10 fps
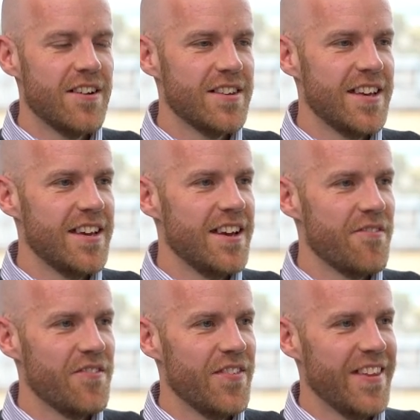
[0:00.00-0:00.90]
out the
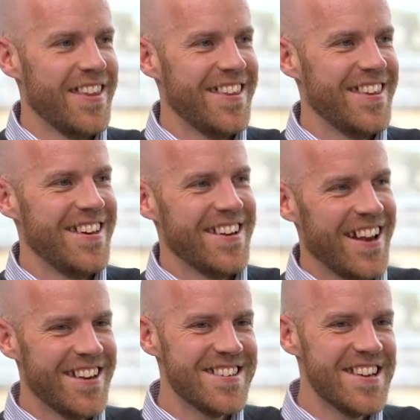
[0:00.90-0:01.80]

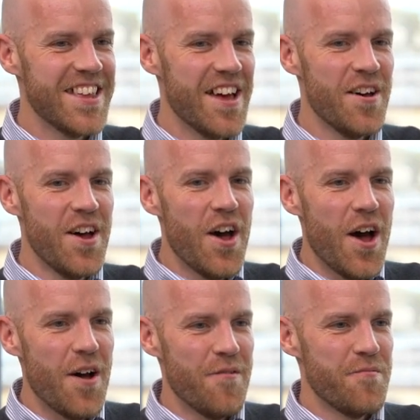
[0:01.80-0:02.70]
analogy there,
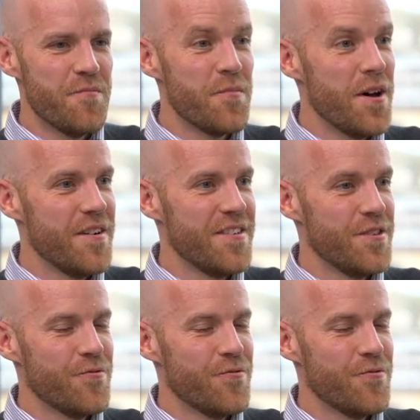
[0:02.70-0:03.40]
but the